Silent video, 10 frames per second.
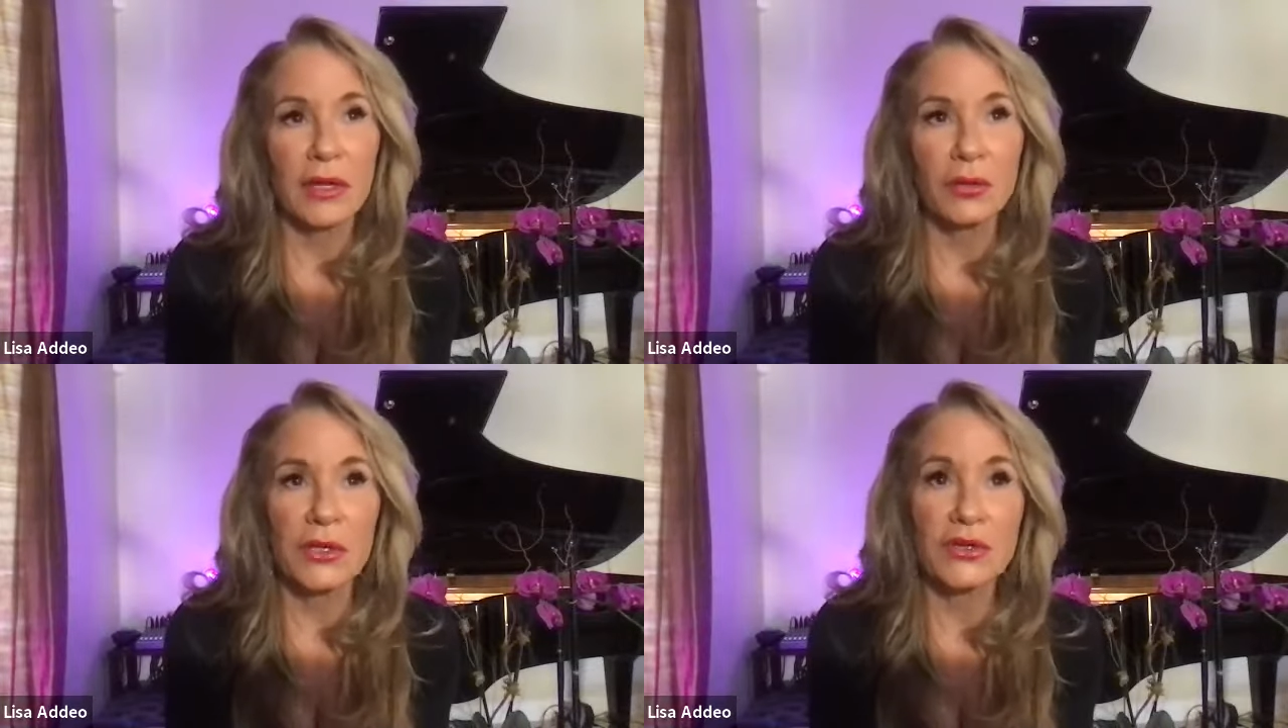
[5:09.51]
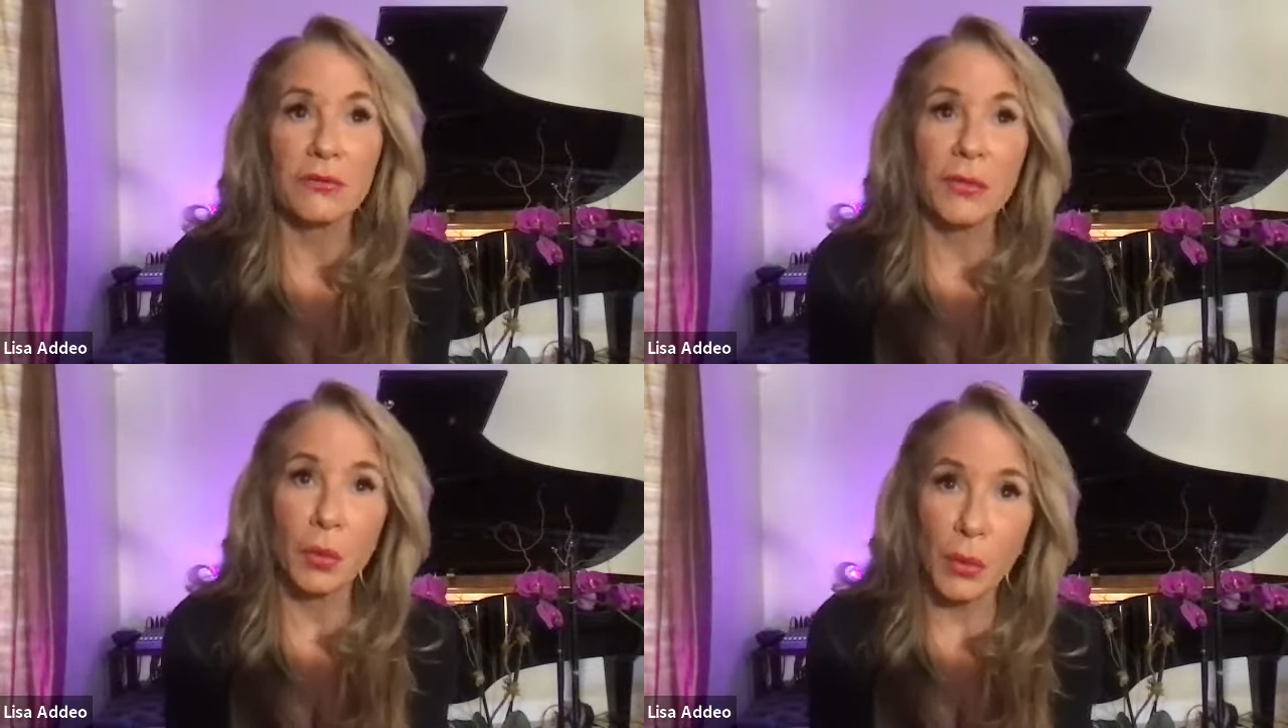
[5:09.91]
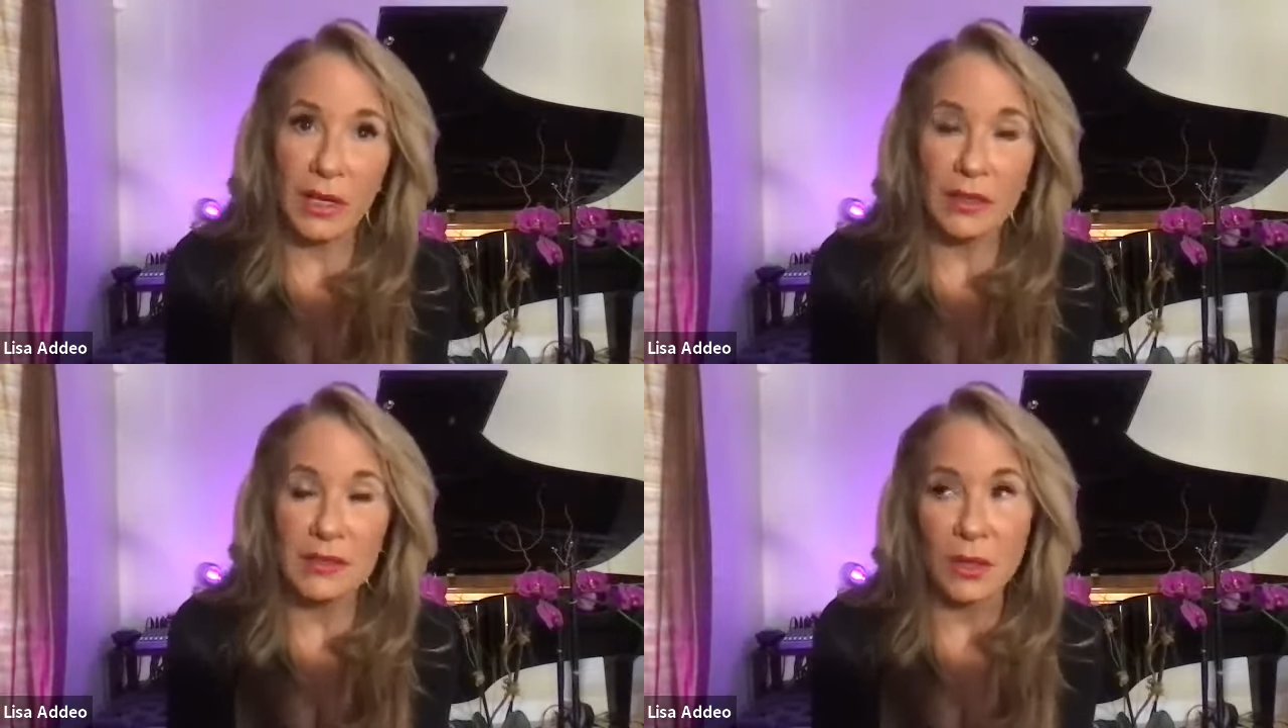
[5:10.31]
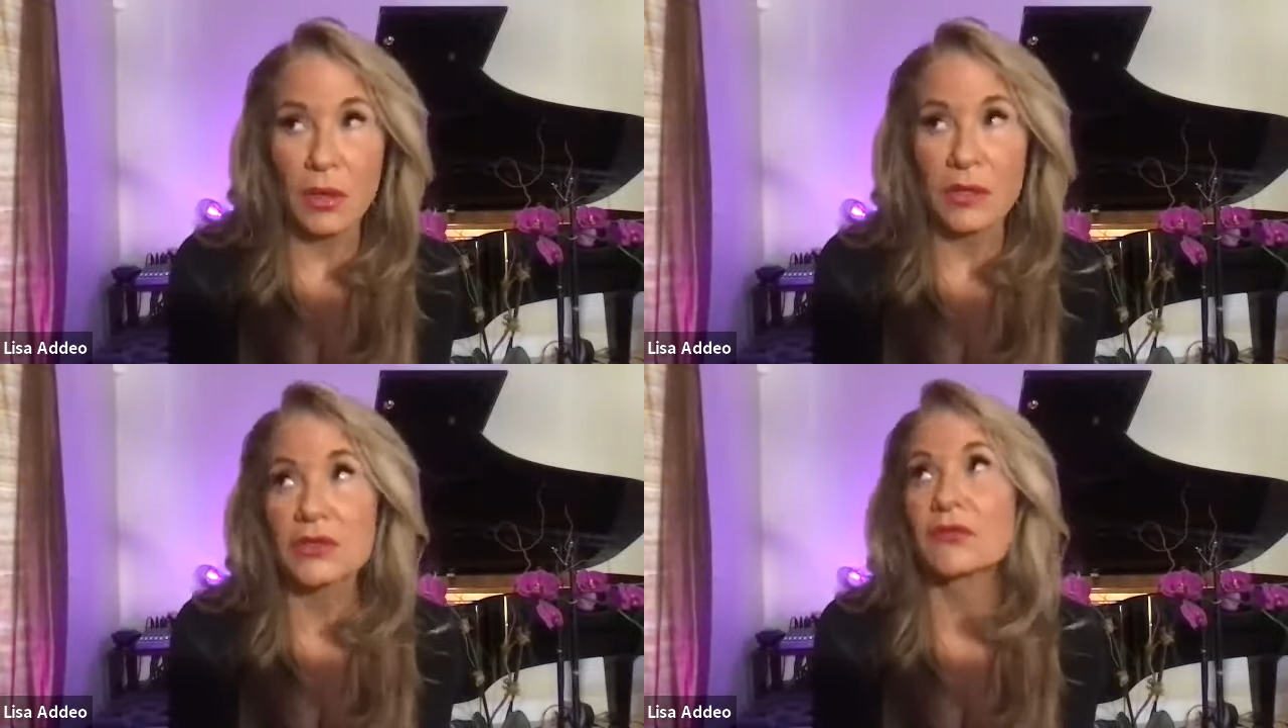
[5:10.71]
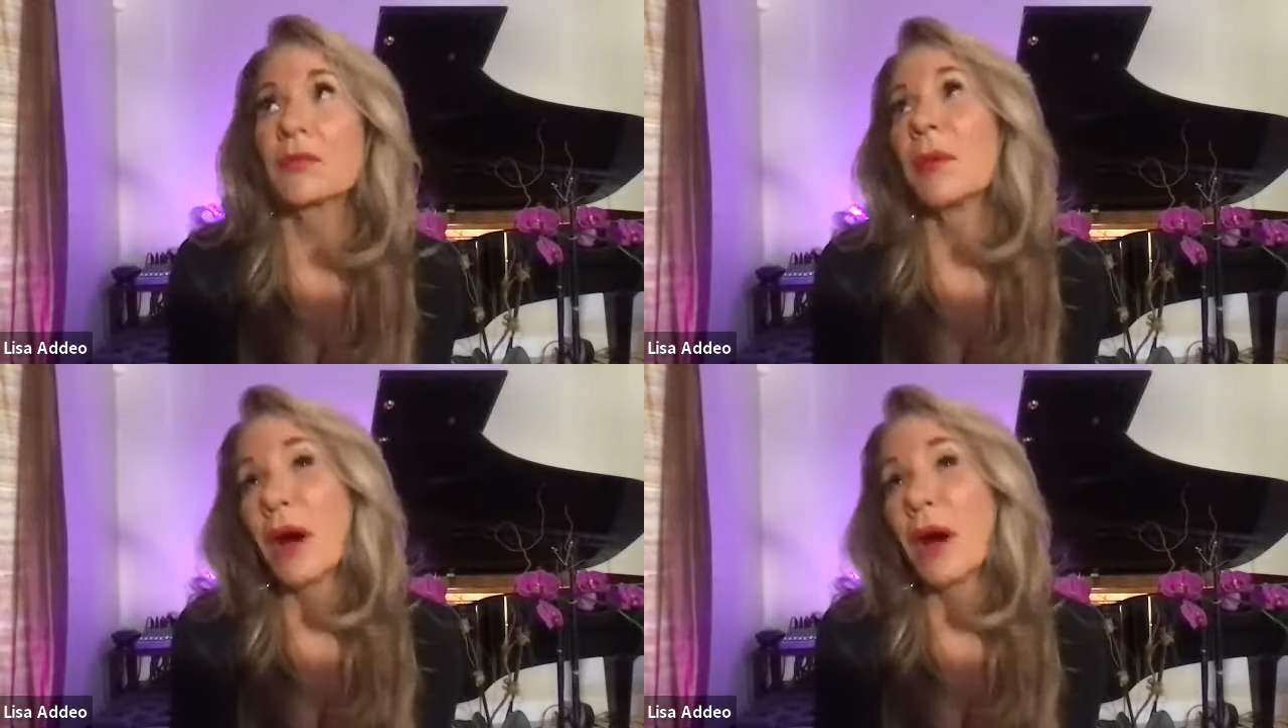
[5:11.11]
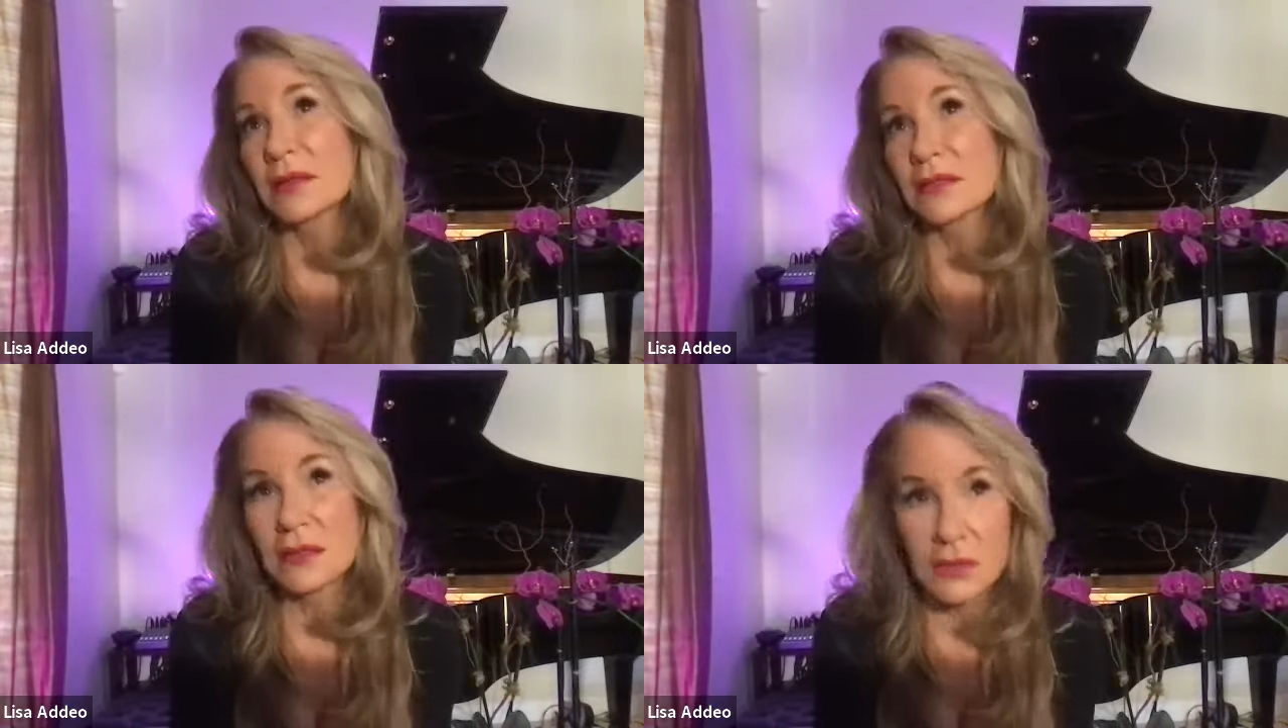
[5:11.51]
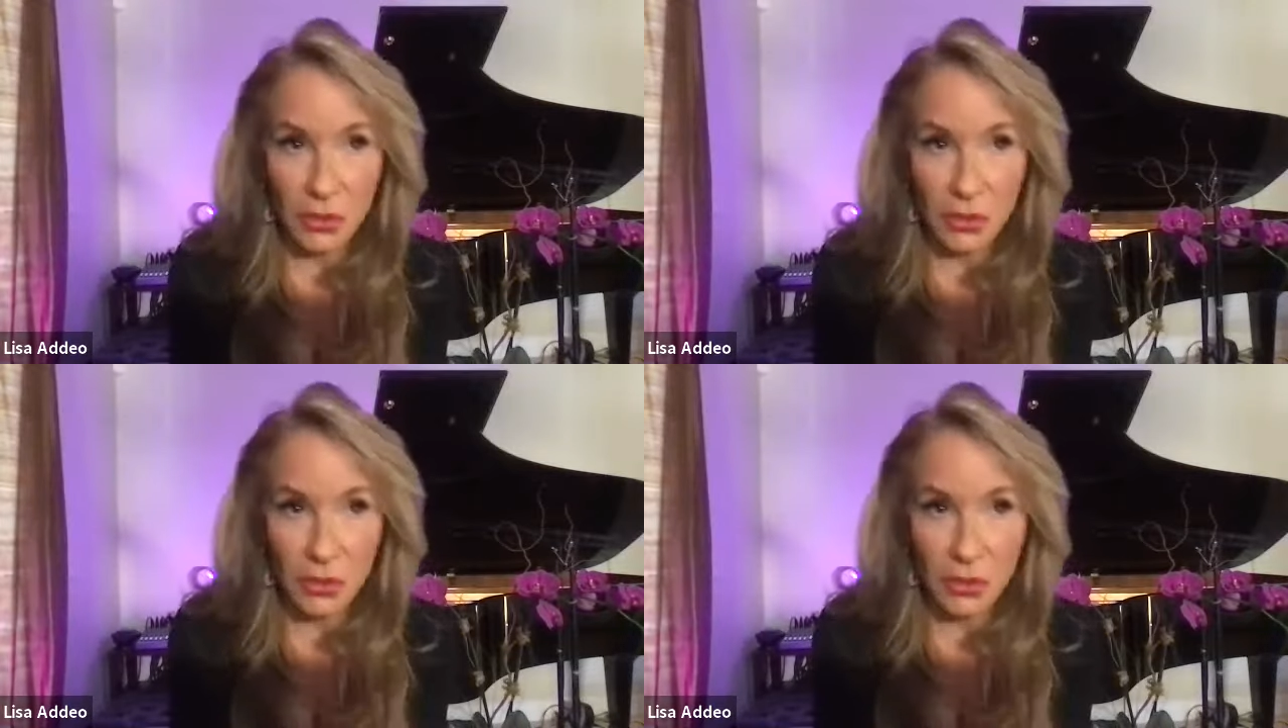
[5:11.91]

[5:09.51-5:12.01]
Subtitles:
I'd watch it from the wings, I watched it from the boxes,